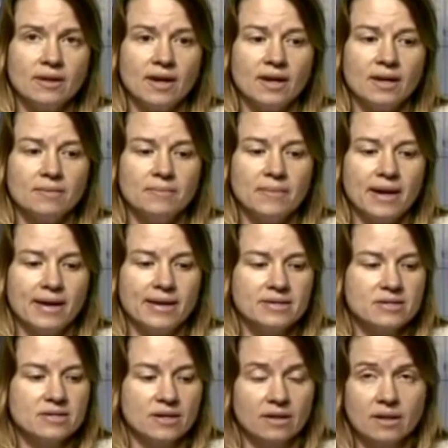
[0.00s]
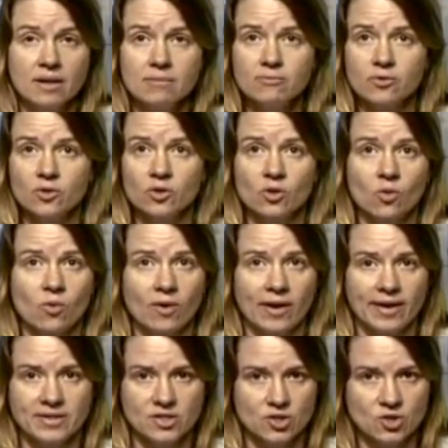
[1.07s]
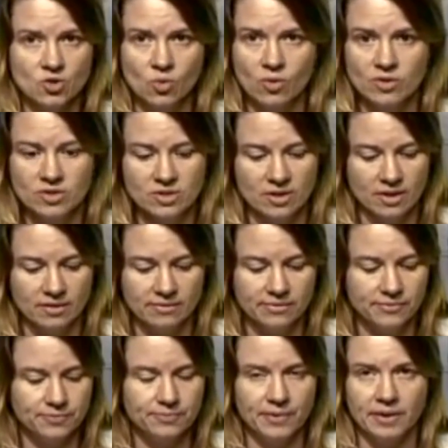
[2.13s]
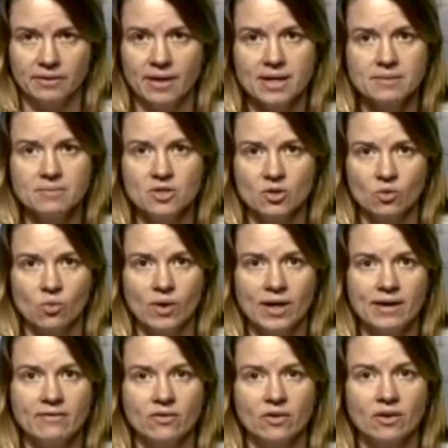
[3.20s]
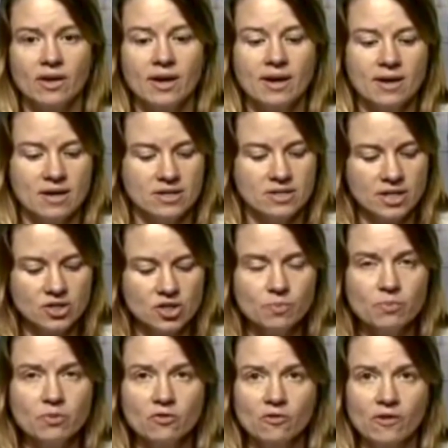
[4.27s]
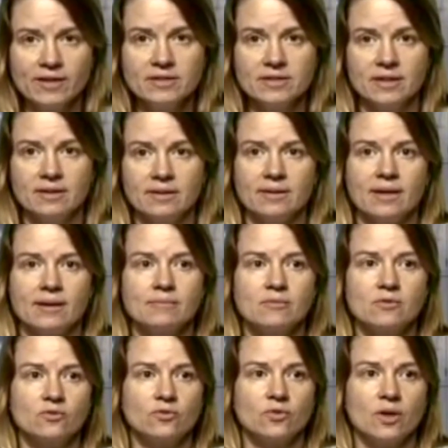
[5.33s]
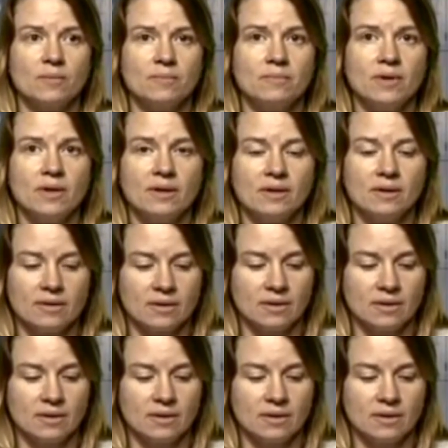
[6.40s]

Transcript: as a comfort or as a source of enlightenment or whatever is actually preventing them from